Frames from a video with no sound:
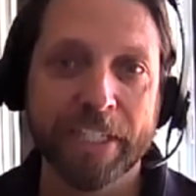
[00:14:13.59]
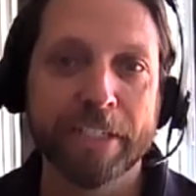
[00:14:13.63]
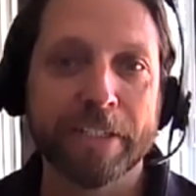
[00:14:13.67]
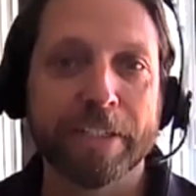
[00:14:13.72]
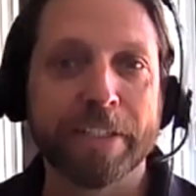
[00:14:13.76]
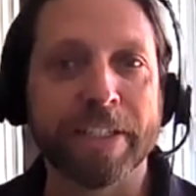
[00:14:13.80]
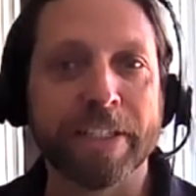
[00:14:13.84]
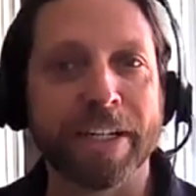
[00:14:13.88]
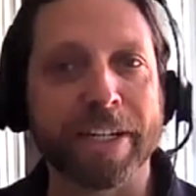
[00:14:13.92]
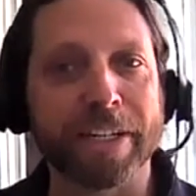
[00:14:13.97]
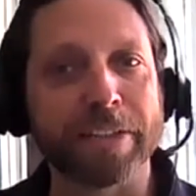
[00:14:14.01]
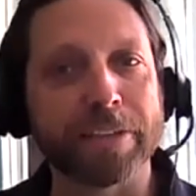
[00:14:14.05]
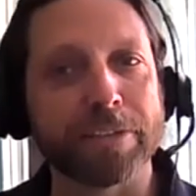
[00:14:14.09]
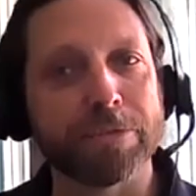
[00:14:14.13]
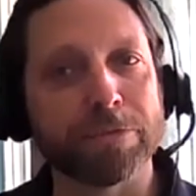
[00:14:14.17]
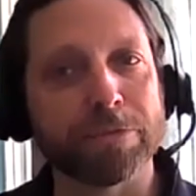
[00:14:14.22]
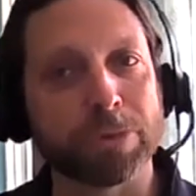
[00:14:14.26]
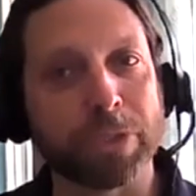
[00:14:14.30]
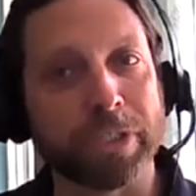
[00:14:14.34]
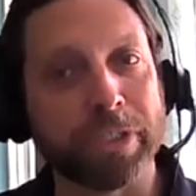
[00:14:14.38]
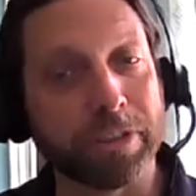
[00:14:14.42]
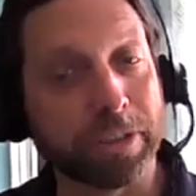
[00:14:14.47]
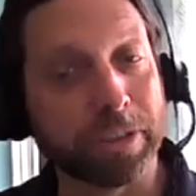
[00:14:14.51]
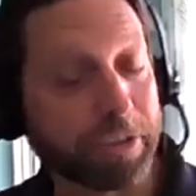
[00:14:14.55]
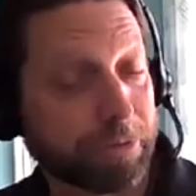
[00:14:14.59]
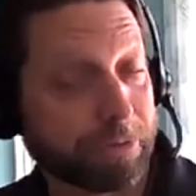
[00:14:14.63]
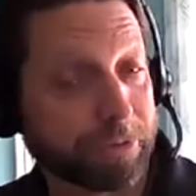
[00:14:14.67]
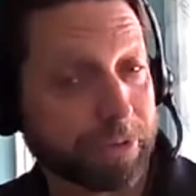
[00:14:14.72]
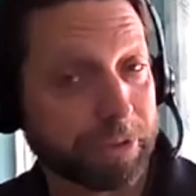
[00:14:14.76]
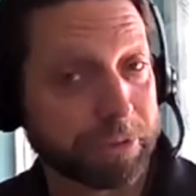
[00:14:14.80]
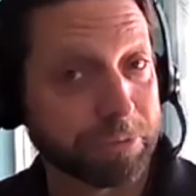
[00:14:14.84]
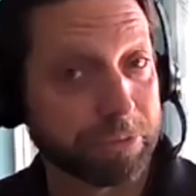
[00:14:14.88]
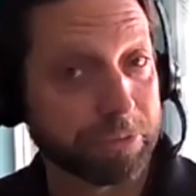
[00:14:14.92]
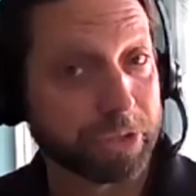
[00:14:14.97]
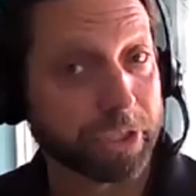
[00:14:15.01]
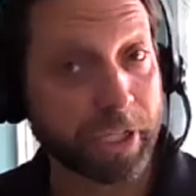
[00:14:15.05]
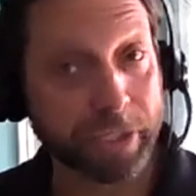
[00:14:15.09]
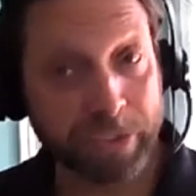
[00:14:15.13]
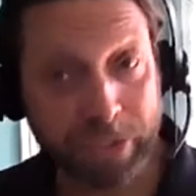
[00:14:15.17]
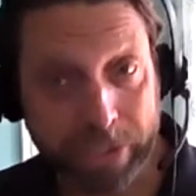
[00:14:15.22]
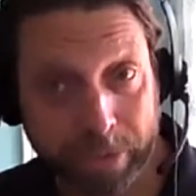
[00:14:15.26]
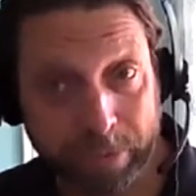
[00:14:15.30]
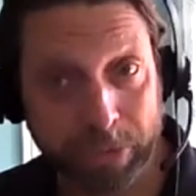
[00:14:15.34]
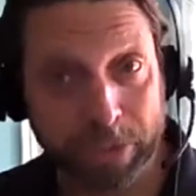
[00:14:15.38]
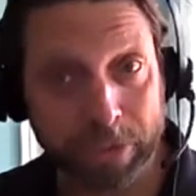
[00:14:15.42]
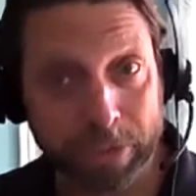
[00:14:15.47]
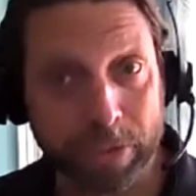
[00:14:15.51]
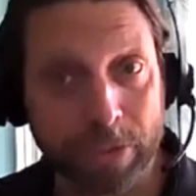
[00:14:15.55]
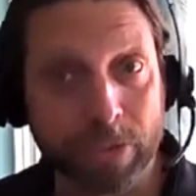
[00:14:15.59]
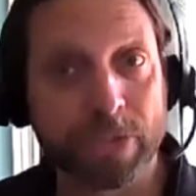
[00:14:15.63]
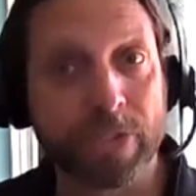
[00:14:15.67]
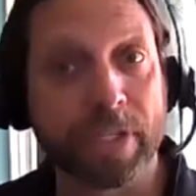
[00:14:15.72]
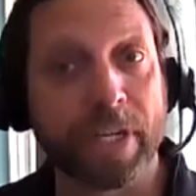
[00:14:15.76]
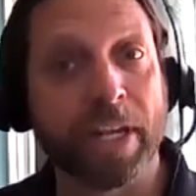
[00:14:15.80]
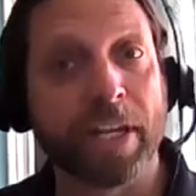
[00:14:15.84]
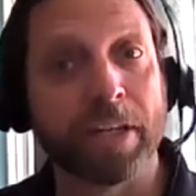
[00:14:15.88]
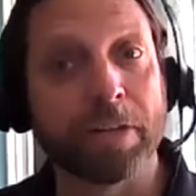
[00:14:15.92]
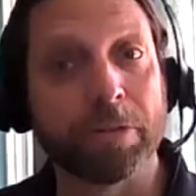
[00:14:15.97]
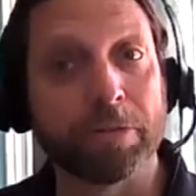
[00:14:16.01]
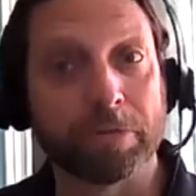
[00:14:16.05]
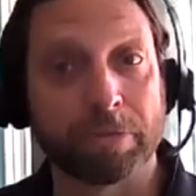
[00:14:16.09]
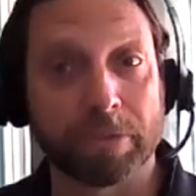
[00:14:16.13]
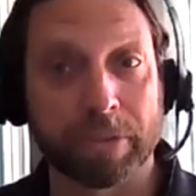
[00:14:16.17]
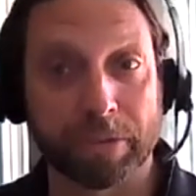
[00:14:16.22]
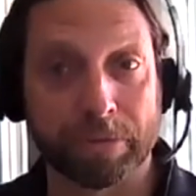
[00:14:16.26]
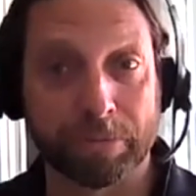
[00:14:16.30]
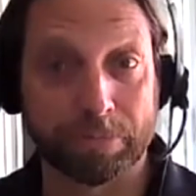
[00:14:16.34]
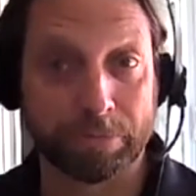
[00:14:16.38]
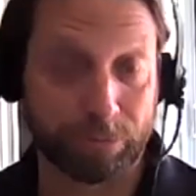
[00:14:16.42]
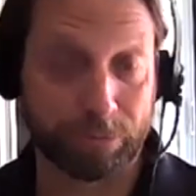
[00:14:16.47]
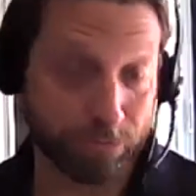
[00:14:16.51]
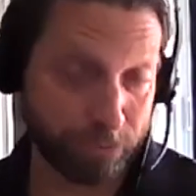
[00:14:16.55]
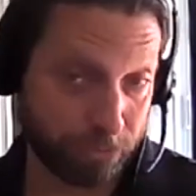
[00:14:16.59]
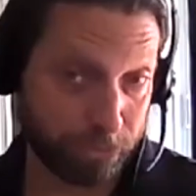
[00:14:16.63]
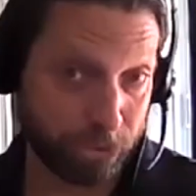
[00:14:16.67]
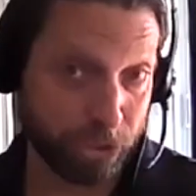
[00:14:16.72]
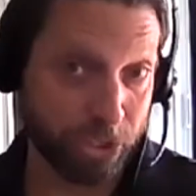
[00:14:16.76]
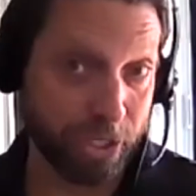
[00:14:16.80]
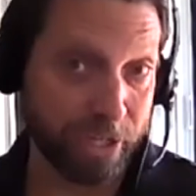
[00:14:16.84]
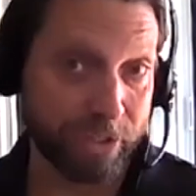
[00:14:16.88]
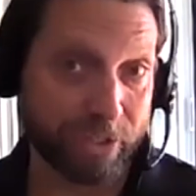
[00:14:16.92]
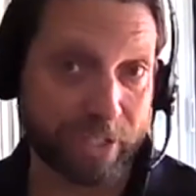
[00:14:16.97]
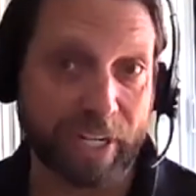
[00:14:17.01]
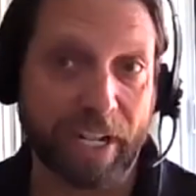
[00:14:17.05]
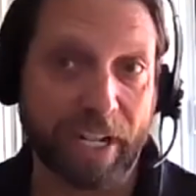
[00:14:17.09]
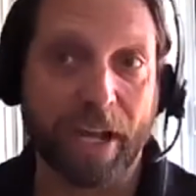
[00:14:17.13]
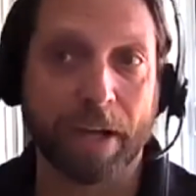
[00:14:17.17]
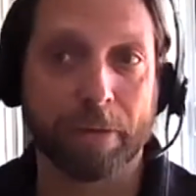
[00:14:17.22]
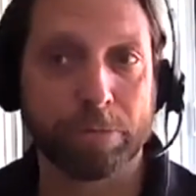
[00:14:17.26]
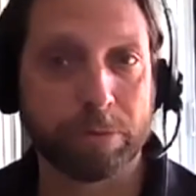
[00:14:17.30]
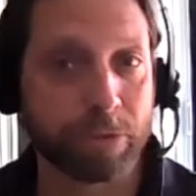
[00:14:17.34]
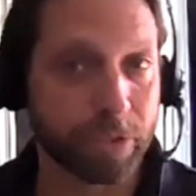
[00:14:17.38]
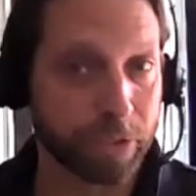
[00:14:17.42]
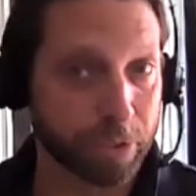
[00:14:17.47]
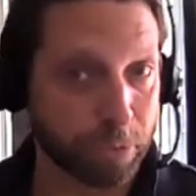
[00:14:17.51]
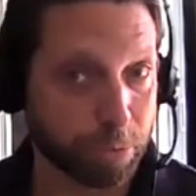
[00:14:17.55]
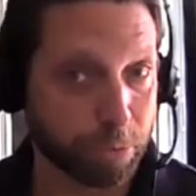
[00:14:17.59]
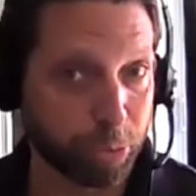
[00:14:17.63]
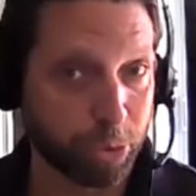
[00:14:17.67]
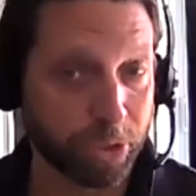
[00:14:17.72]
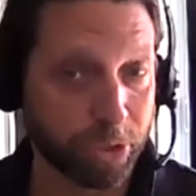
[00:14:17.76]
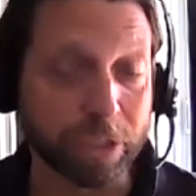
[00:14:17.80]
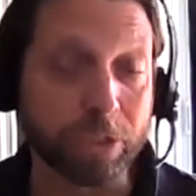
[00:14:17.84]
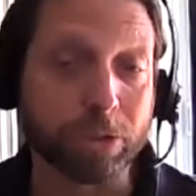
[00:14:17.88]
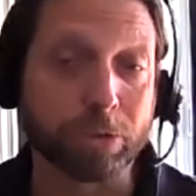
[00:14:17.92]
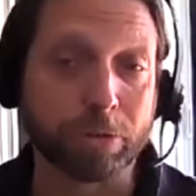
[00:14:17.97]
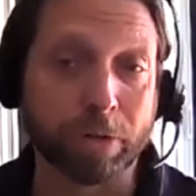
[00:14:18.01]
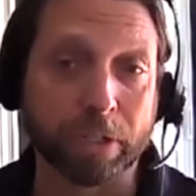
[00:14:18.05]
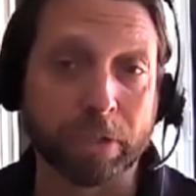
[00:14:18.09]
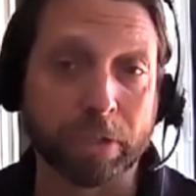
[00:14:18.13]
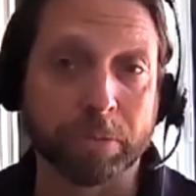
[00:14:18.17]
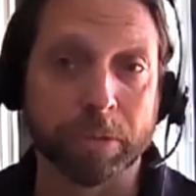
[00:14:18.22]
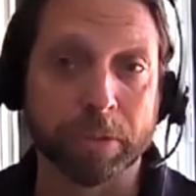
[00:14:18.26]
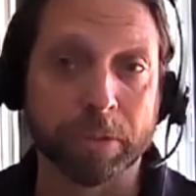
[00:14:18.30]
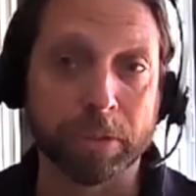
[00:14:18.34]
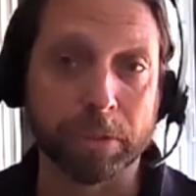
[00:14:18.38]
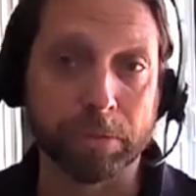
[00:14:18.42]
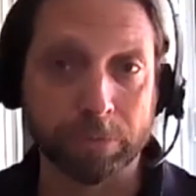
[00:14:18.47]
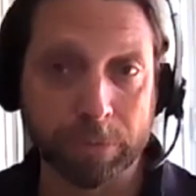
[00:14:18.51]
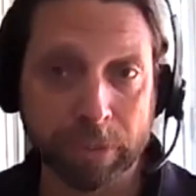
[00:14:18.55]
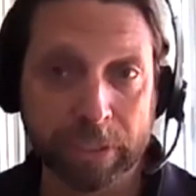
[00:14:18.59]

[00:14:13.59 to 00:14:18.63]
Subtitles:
Yet we're hearing from customers and from CityLAB, which is a pretty credible